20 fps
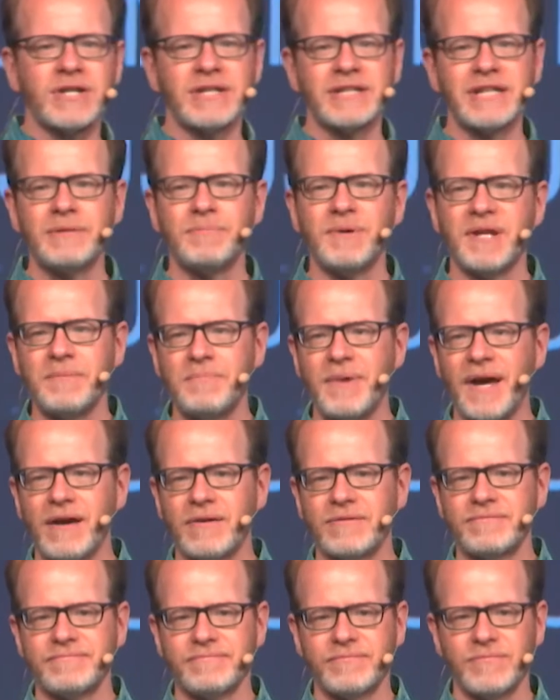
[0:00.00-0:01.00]
a little bit
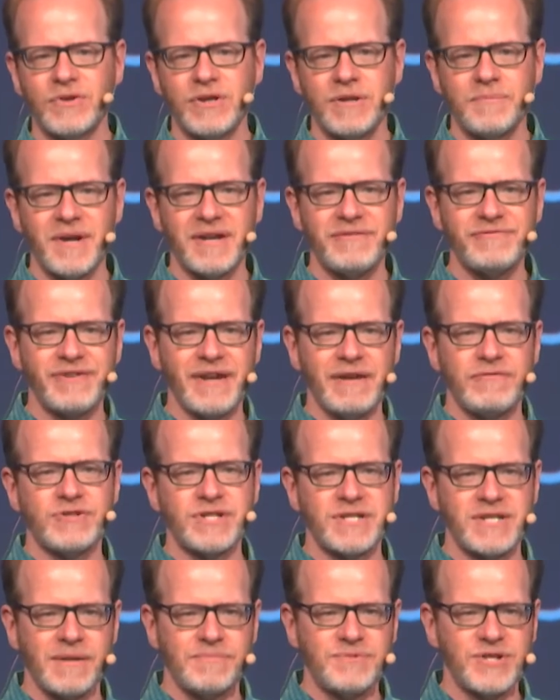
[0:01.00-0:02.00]
about one of my favorite
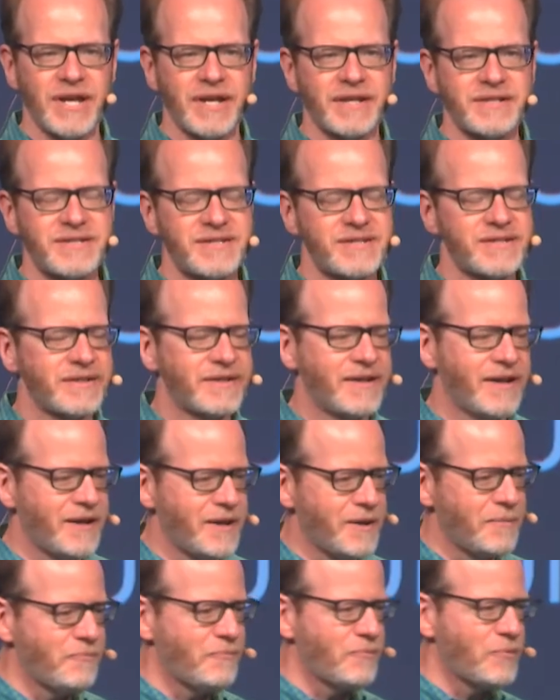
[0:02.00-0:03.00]
subjects,
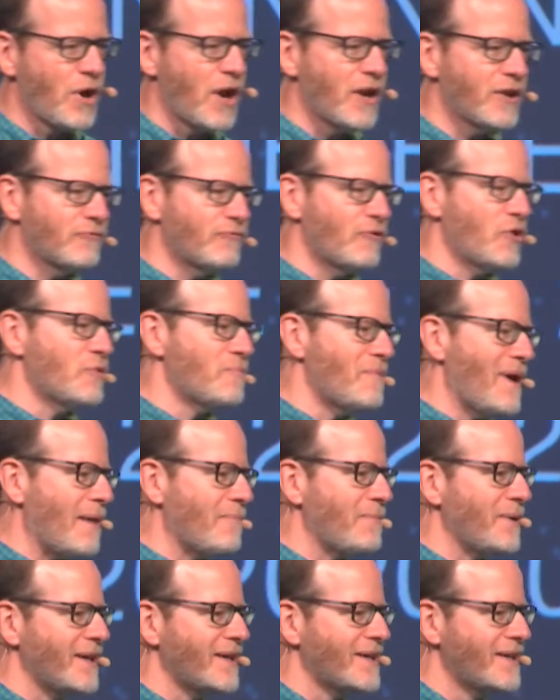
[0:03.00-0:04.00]
product road
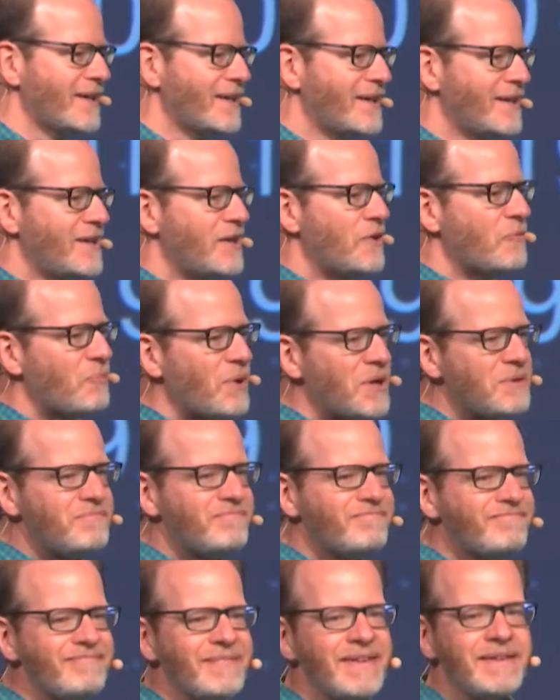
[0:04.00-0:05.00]
mapping, but
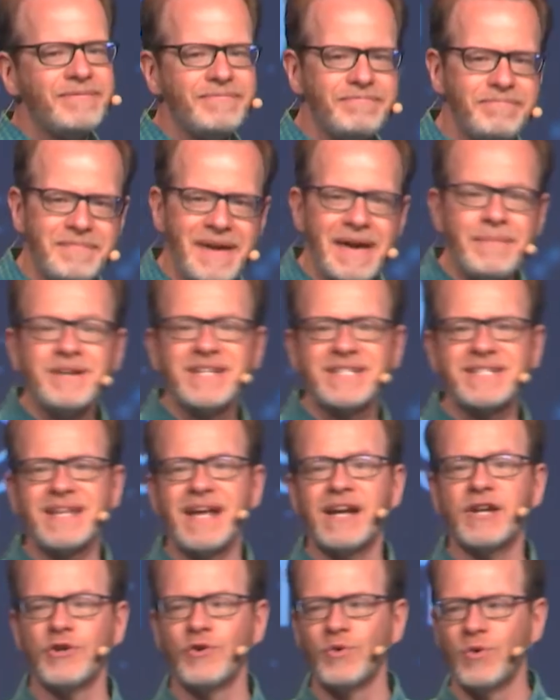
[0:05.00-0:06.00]
maybe it's
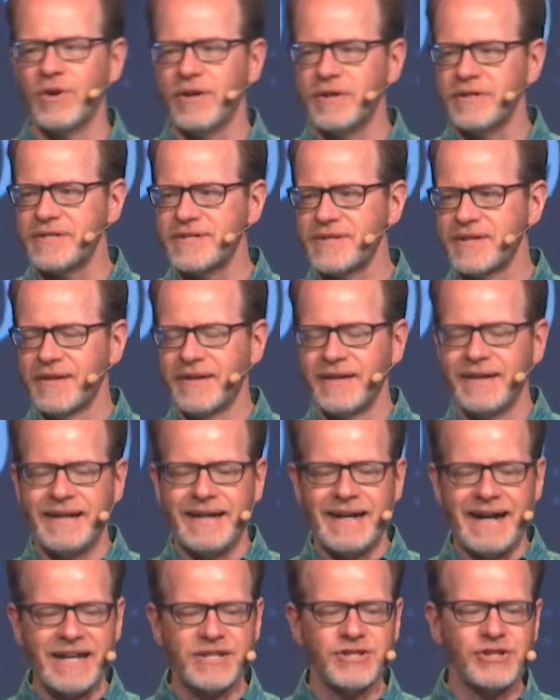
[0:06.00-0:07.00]
not yours.
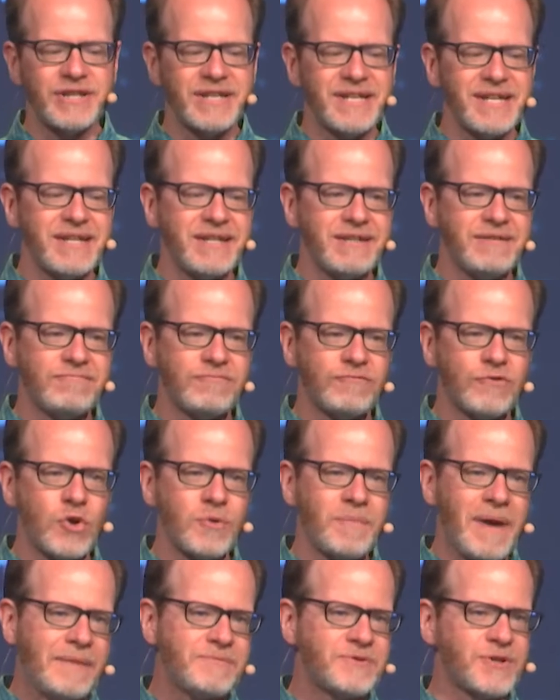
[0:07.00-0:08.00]
Actually,
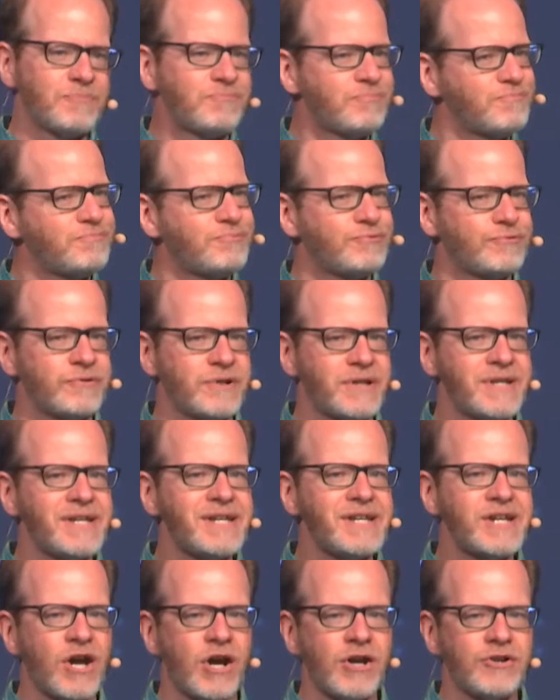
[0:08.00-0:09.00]
roadmaps are pretty
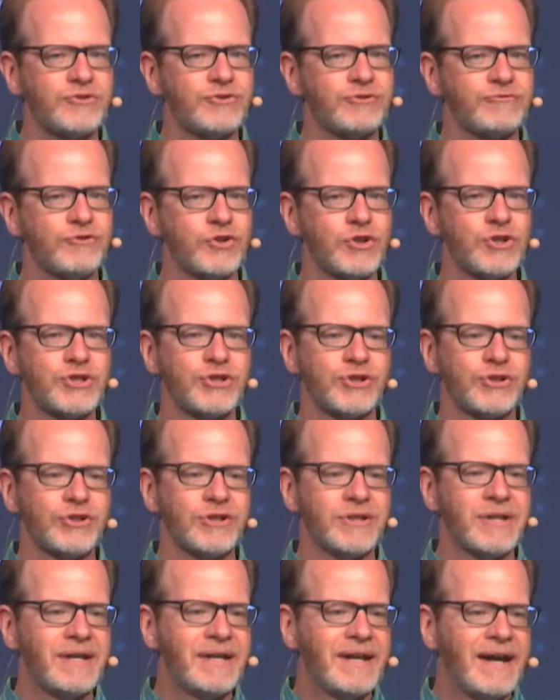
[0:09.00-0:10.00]

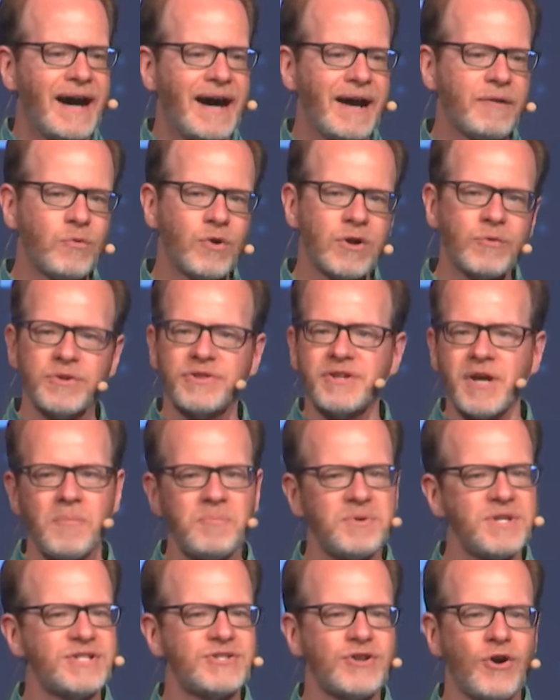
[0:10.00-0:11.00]
controversial. I work with
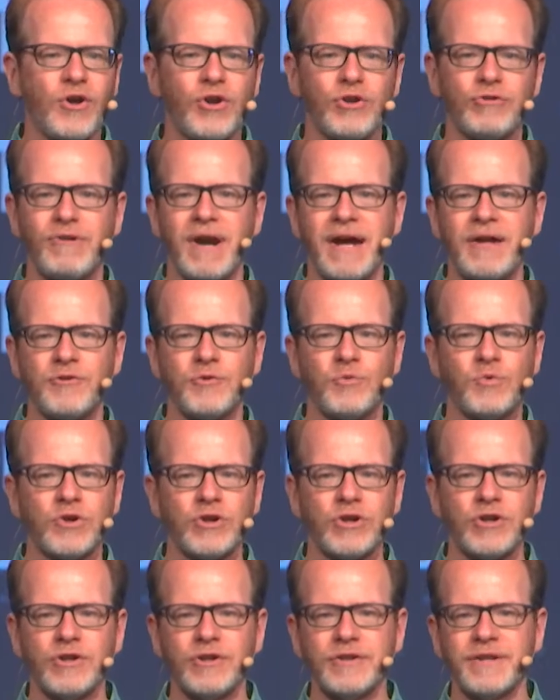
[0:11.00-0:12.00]
companies all around the
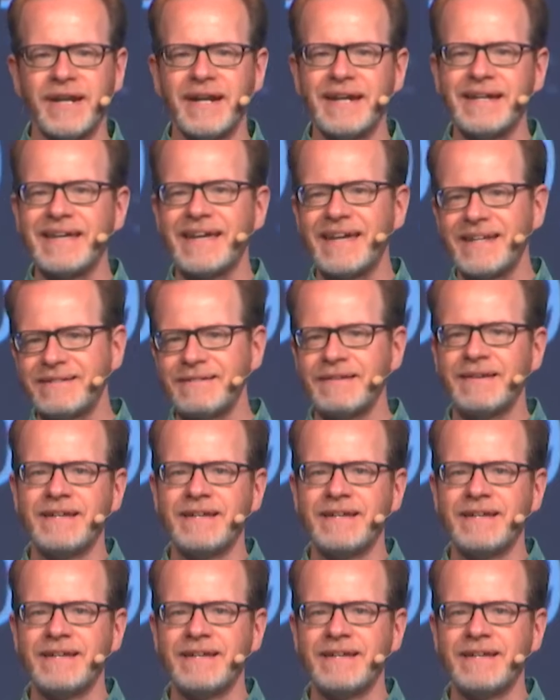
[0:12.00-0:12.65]
world, and I get,